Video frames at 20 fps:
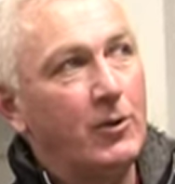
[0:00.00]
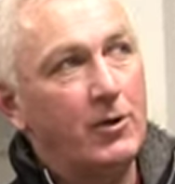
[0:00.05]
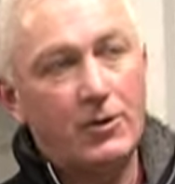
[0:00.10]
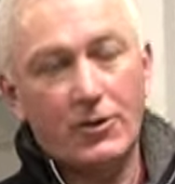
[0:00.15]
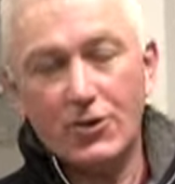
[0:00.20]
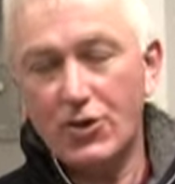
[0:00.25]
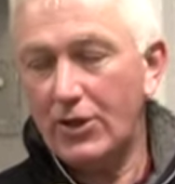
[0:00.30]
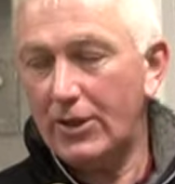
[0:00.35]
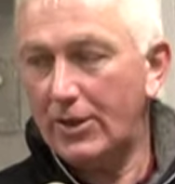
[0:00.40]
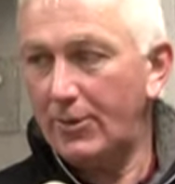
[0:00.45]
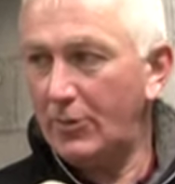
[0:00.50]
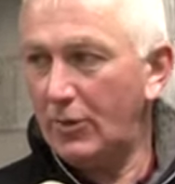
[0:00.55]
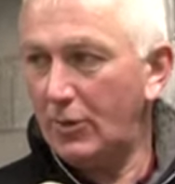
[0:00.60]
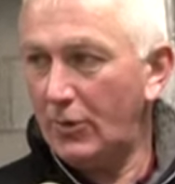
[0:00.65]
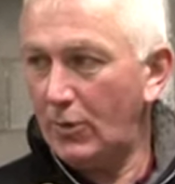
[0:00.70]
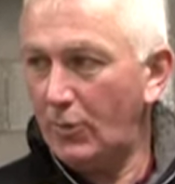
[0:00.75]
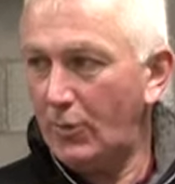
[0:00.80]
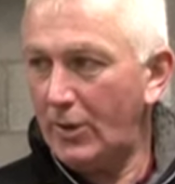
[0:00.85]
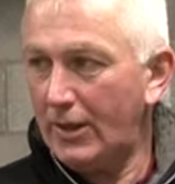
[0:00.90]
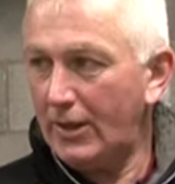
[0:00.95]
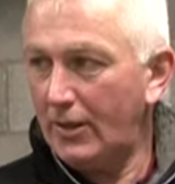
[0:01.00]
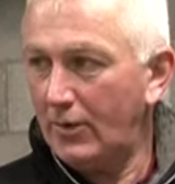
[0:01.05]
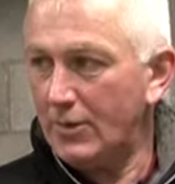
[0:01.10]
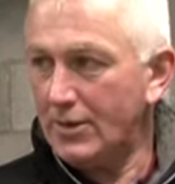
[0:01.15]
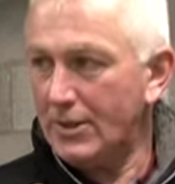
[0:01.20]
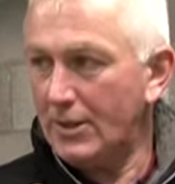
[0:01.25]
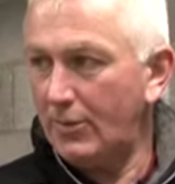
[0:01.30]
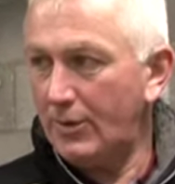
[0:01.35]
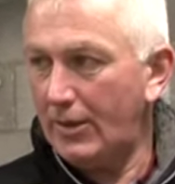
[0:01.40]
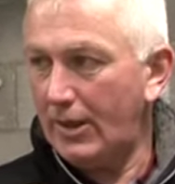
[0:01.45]
we'll treat him during the week now and
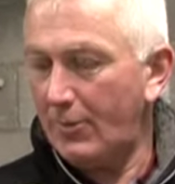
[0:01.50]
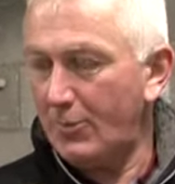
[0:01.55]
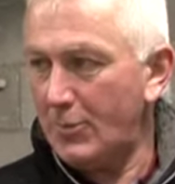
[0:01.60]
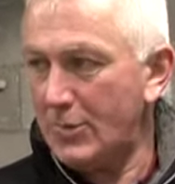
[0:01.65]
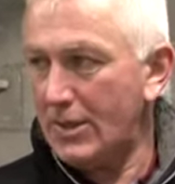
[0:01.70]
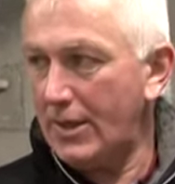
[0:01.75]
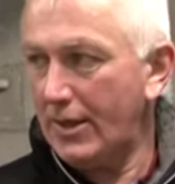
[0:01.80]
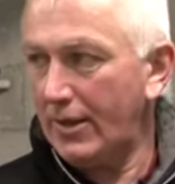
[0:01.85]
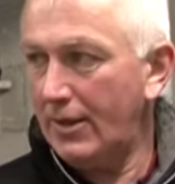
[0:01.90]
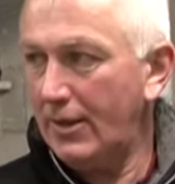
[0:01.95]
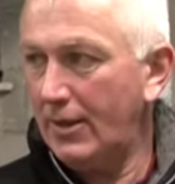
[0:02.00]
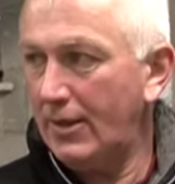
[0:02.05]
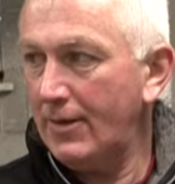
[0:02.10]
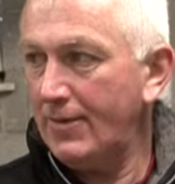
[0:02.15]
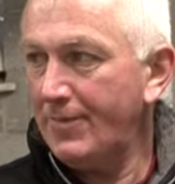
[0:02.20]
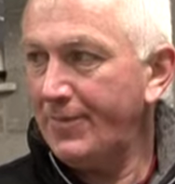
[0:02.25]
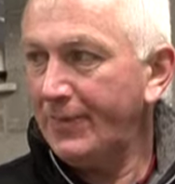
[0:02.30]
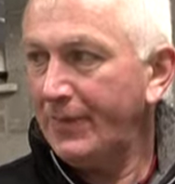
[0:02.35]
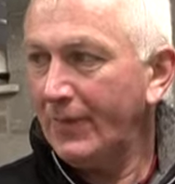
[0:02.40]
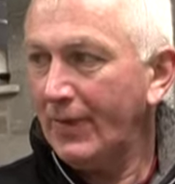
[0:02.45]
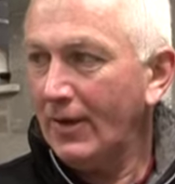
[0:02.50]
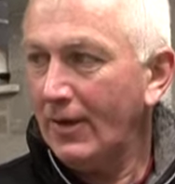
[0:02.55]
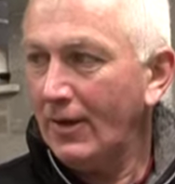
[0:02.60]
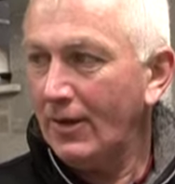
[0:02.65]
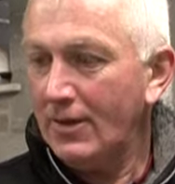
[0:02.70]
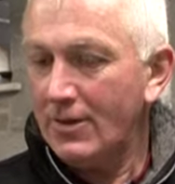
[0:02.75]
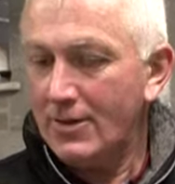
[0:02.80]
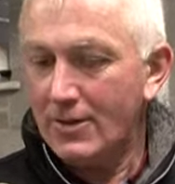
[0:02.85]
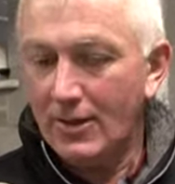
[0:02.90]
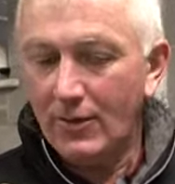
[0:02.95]
see what happens. Like.
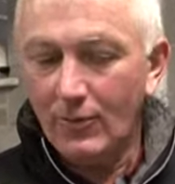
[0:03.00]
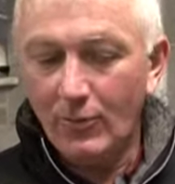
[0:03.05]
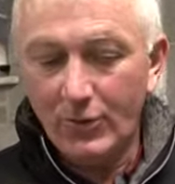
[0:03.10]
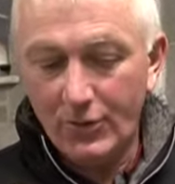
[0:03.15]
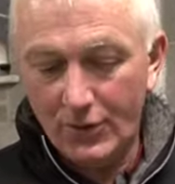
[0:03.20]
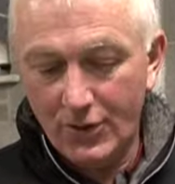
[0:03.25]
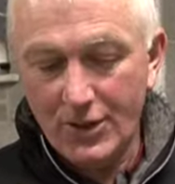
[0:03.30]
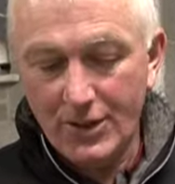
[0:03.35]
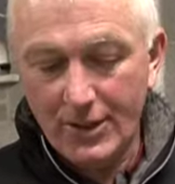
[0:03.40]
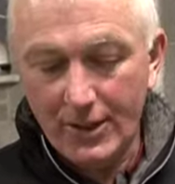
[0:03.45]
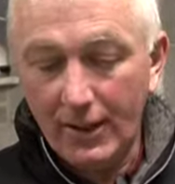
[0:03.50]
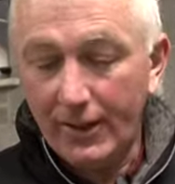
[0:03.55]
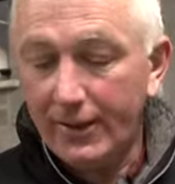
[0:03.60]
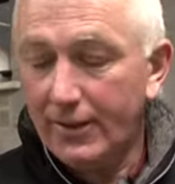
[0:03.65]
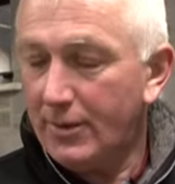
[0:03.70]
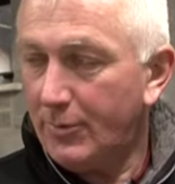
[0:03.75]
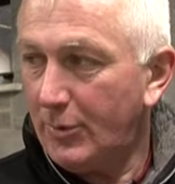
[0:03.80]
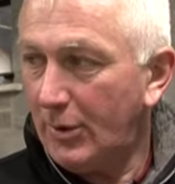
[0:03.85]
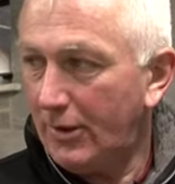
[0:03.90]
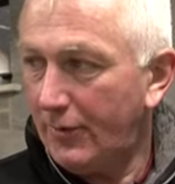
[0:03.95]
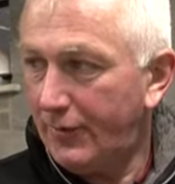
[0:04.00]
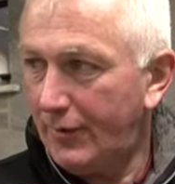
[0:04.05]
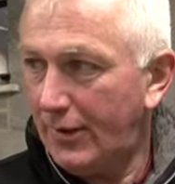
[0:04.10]
So we're just delighted to be in the